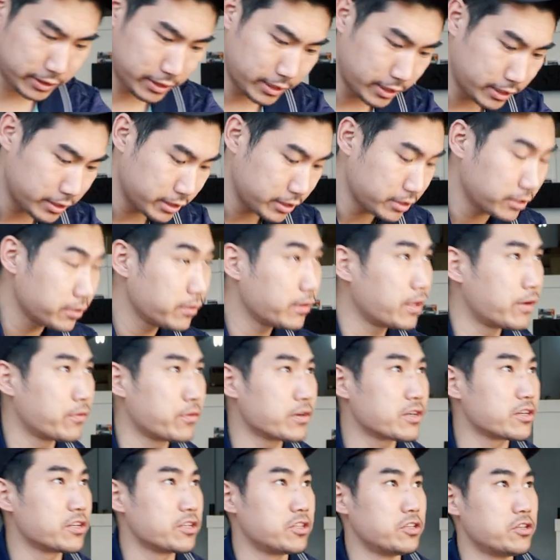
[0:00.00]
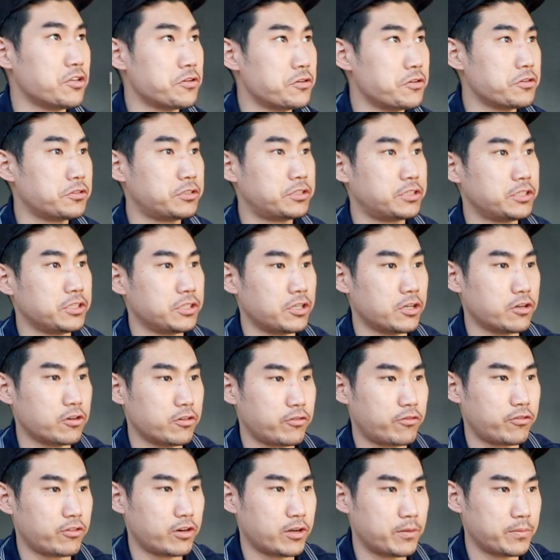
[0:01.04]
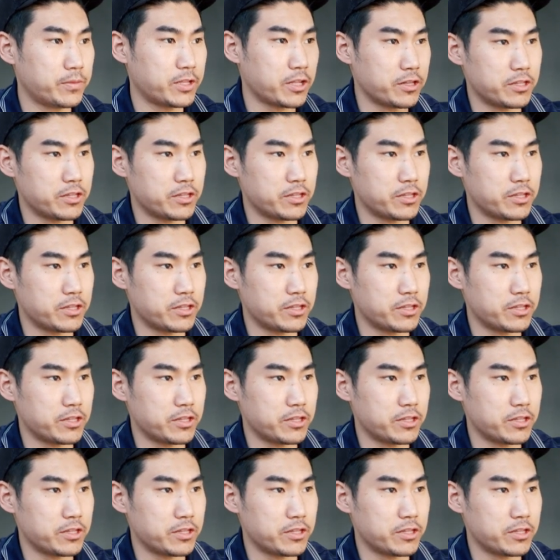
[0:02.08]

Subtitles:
Connector that we're going to use to go from